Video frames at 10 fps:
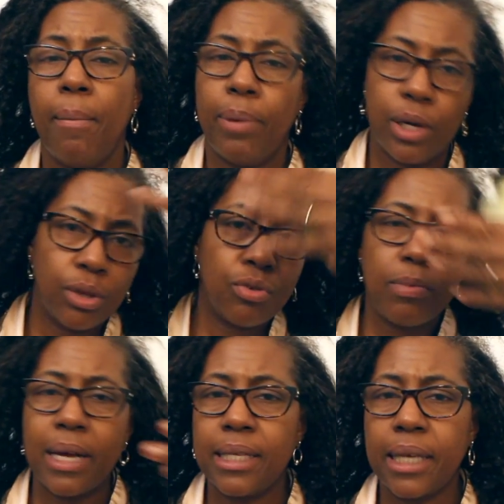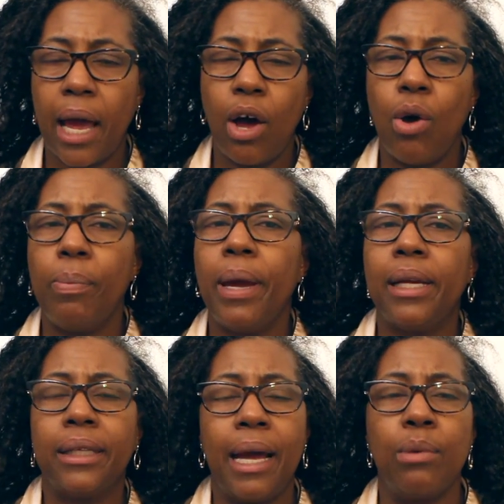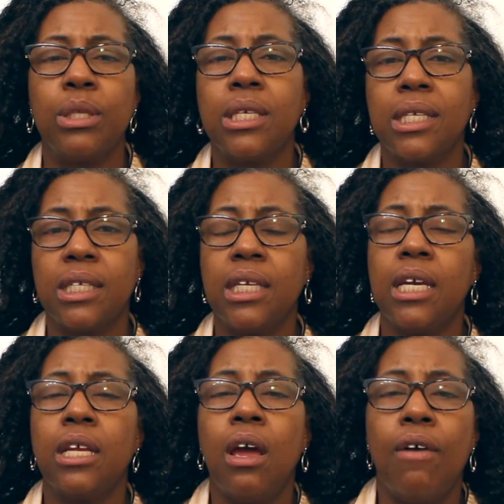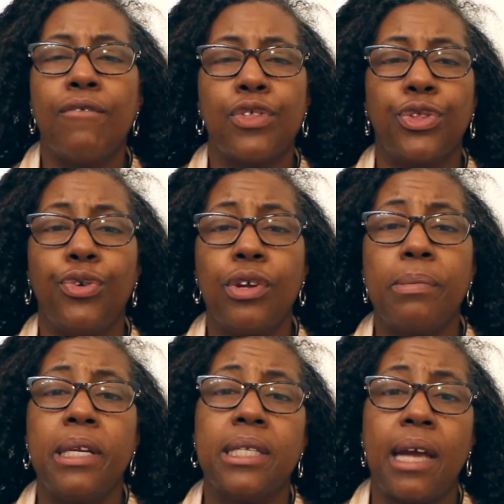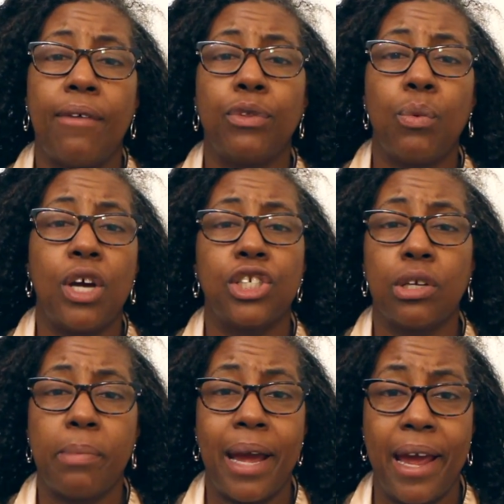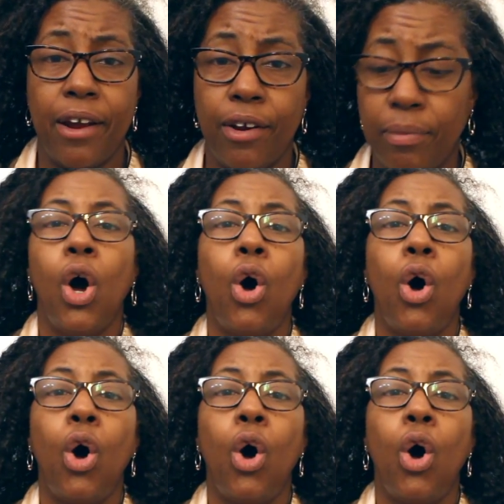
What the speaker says: put it through my scalp, and allow it to sit for 30 minutes after washing my hair.